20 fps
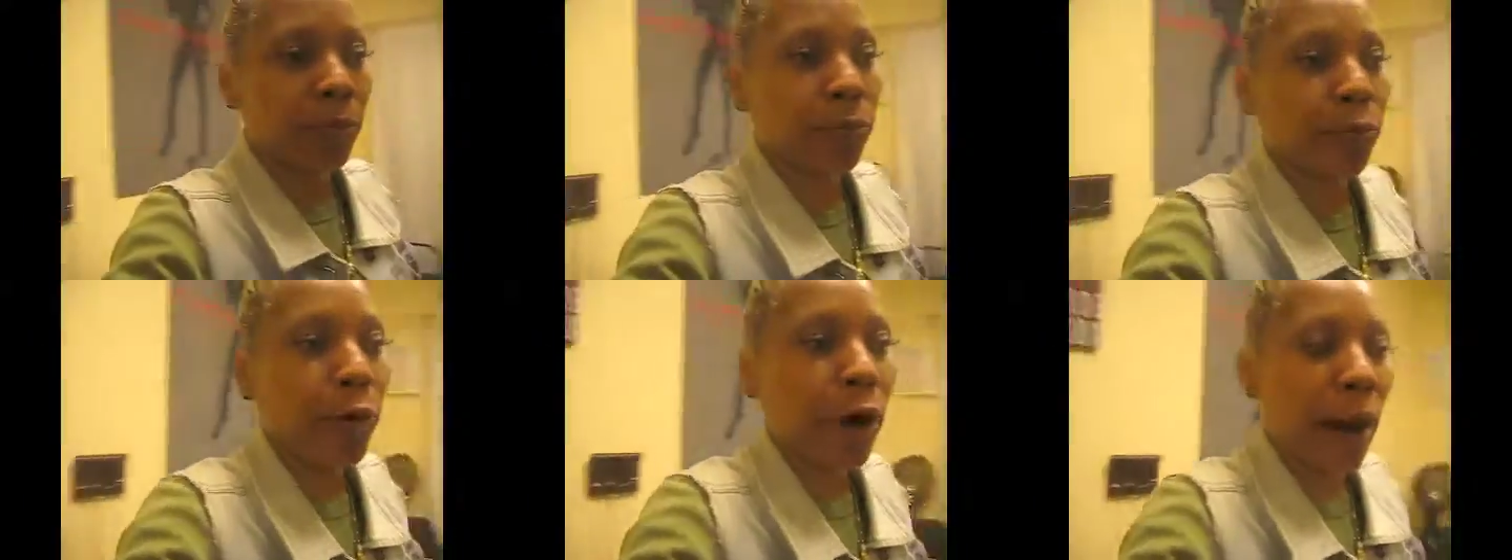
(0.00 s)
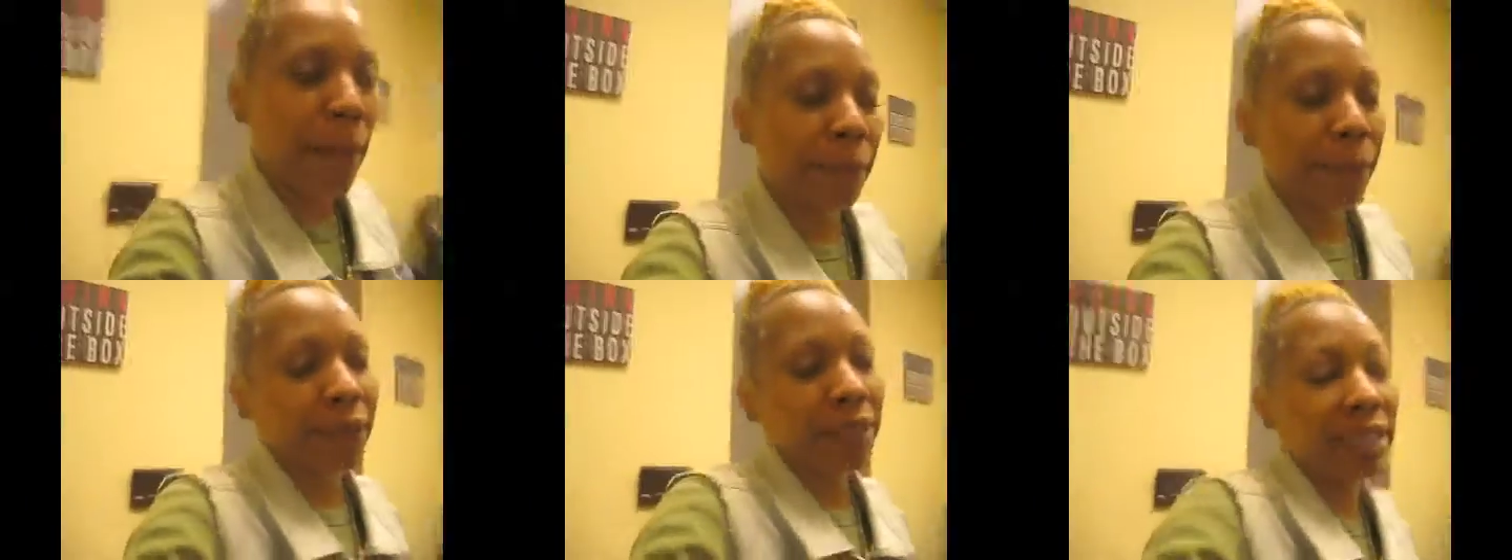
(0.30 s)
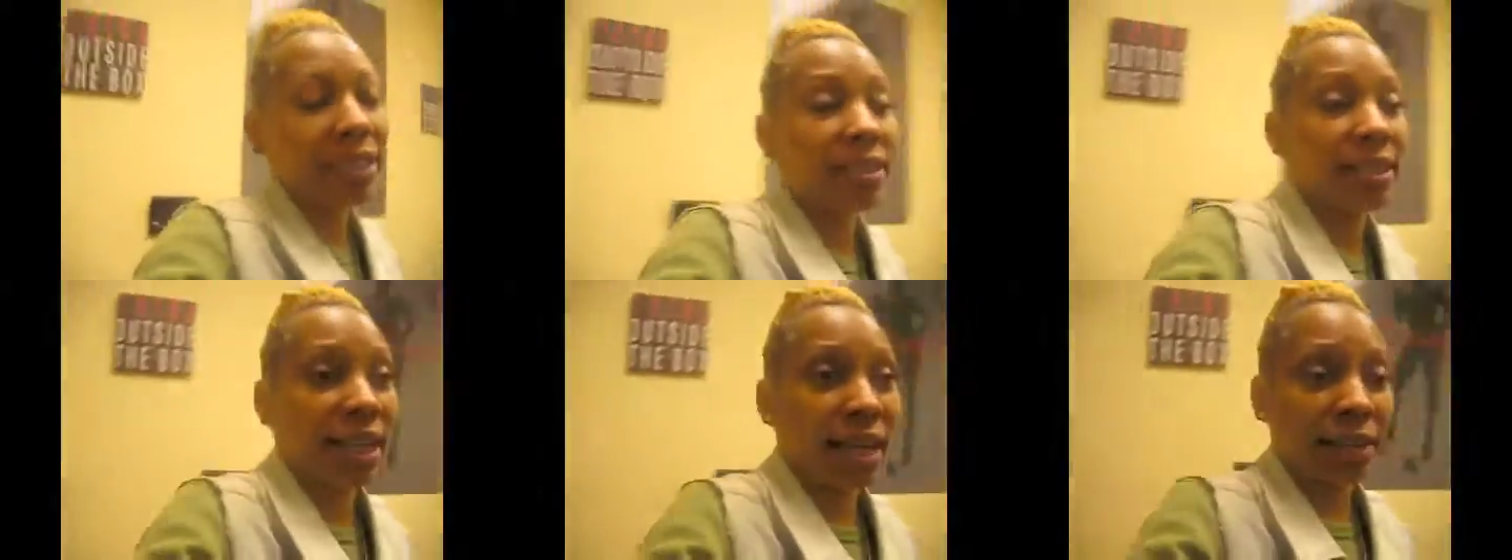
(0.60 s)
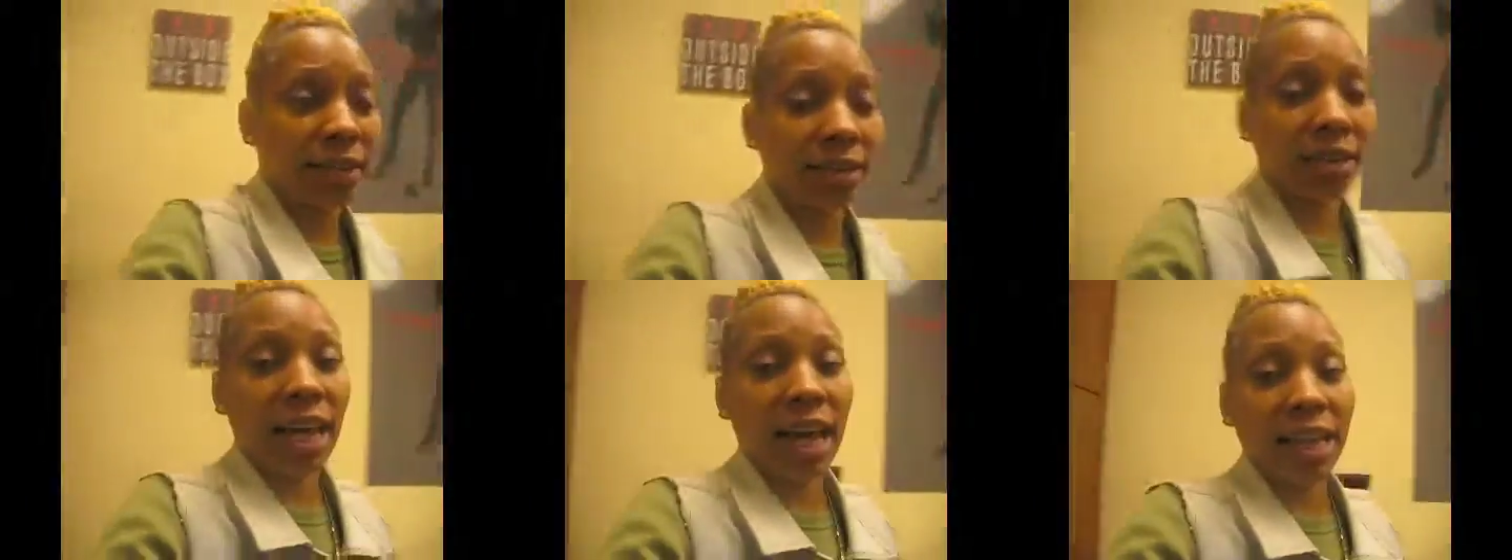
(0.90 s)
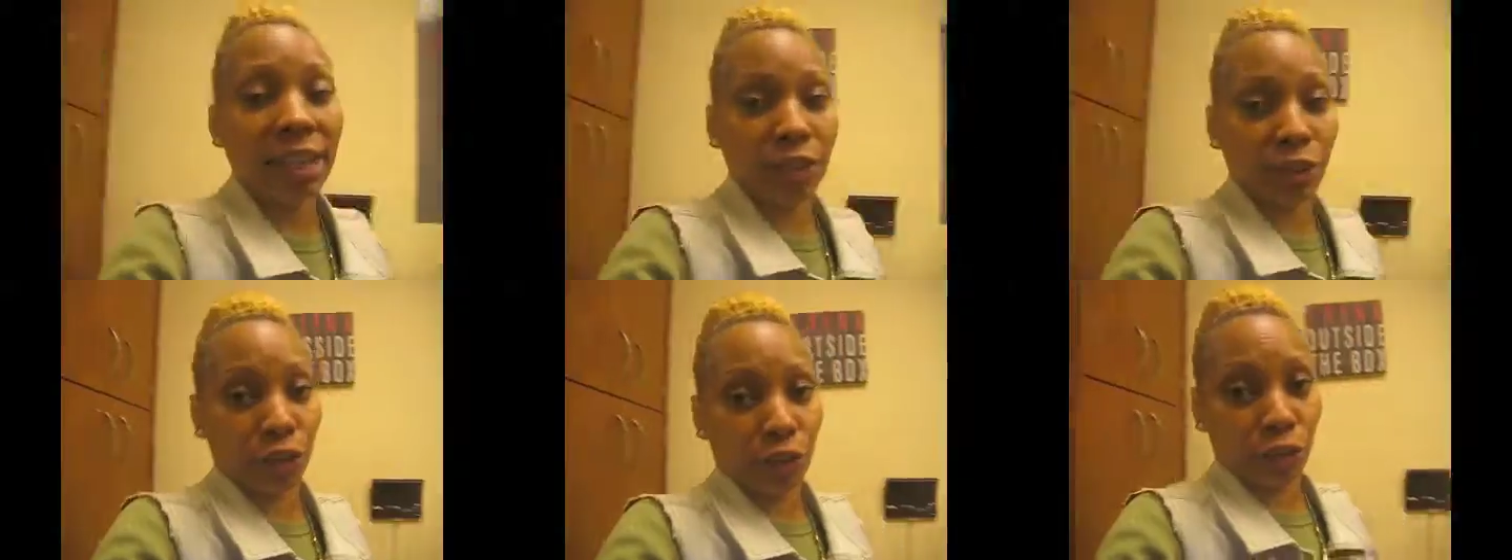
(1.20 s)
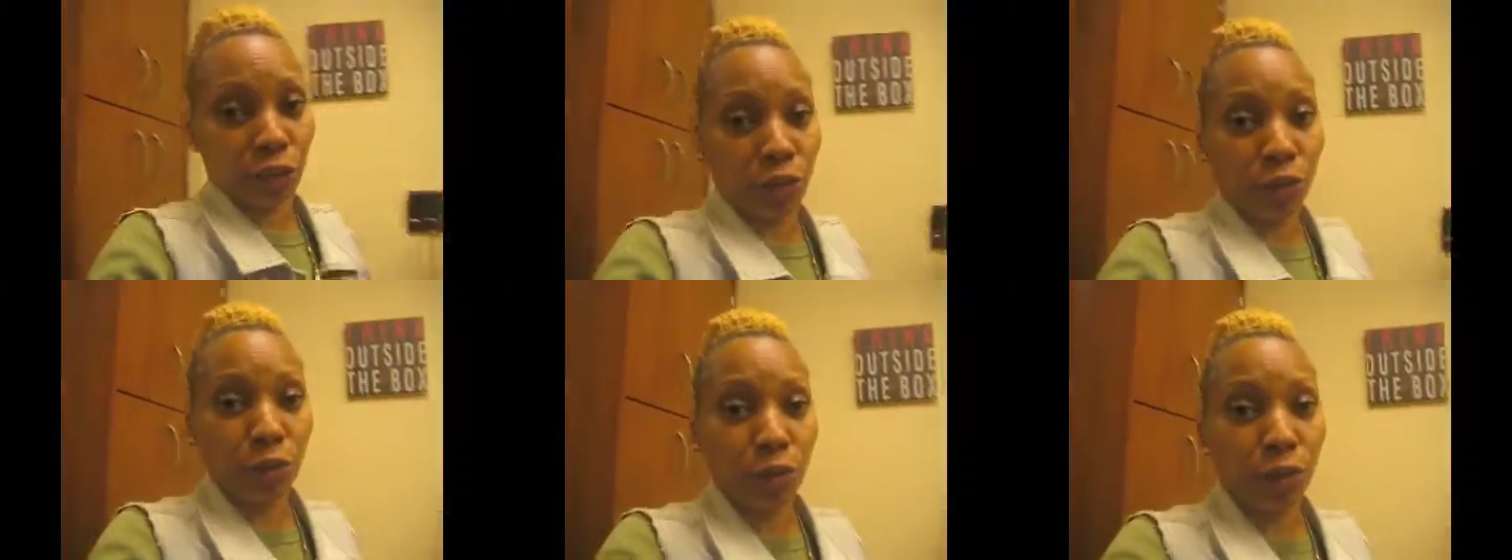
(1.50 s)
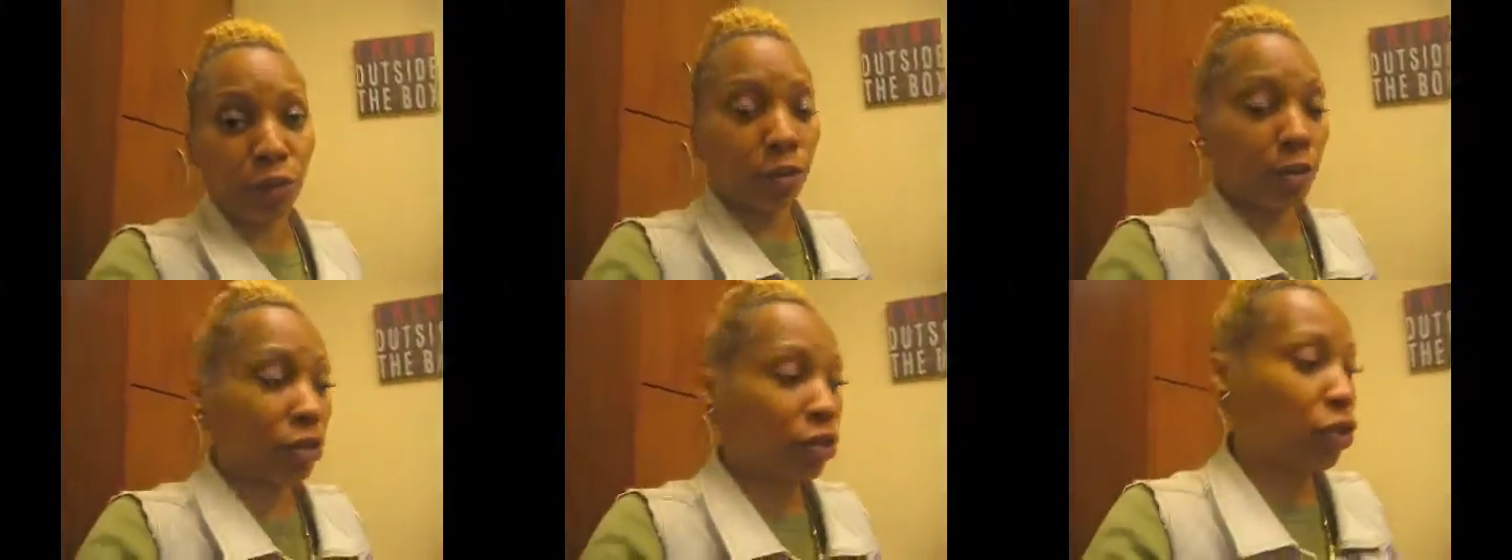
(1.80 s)
properly sanitize your
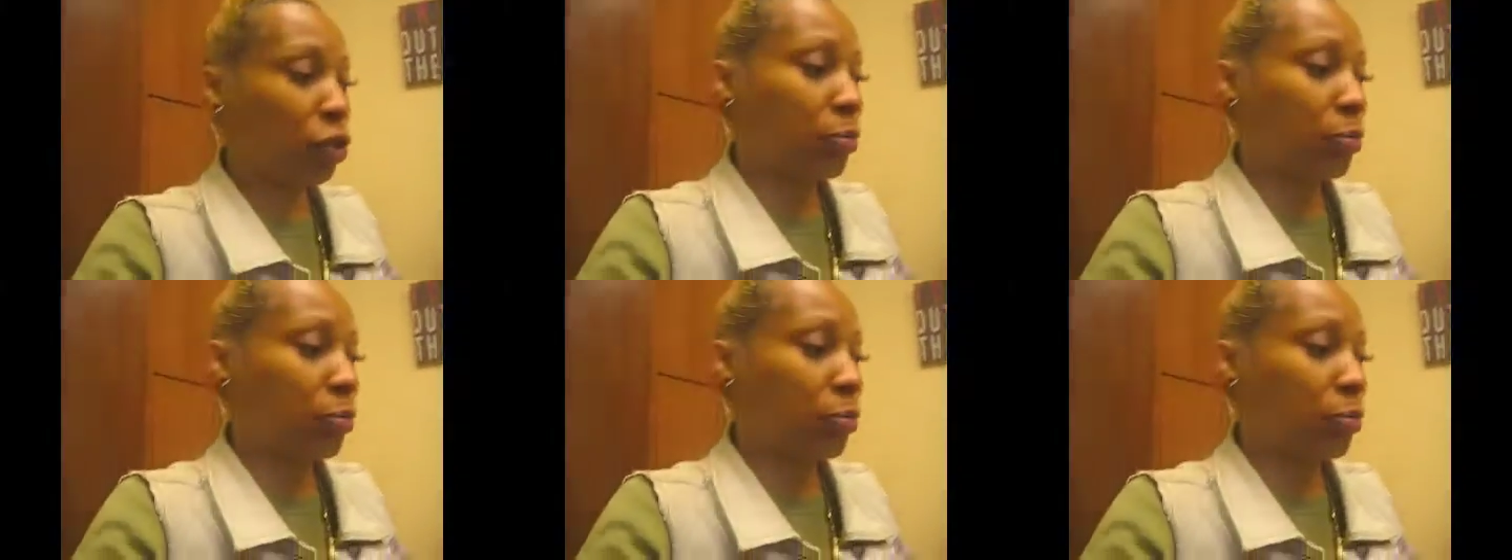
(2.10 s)
tools,